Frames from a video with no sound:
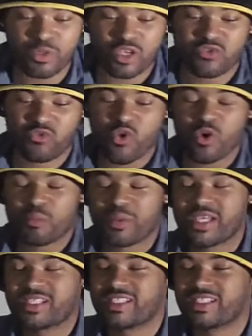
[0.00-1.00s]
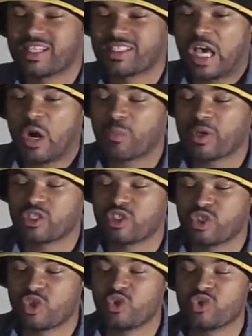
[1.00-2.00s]
us form businesses, help
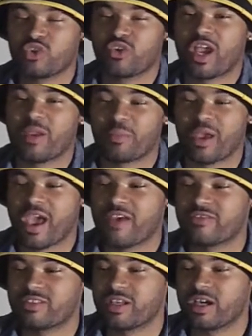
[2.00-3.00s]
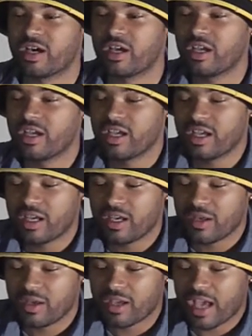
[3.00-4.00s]
us choose the right paths to,
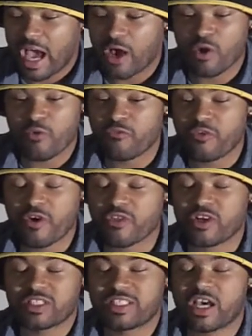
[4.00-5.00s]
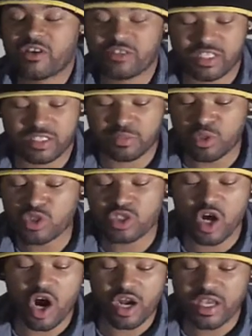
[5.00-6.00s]
I don't know, further ourselves as
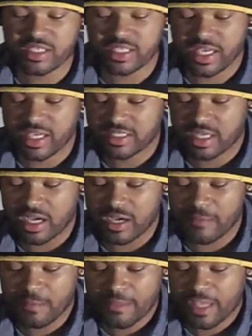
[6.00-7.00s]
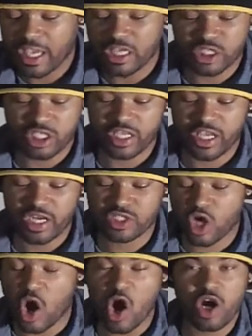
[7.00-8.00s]
music artists, as
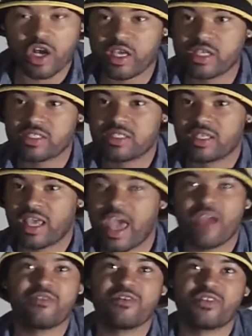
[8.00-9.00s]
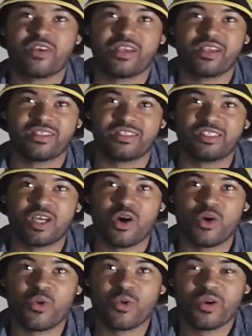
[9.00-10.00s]
engineers, artists, everything.
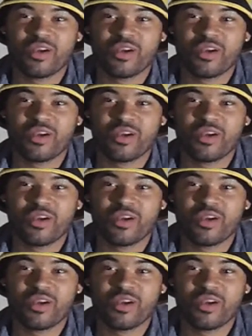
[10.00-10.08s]
So,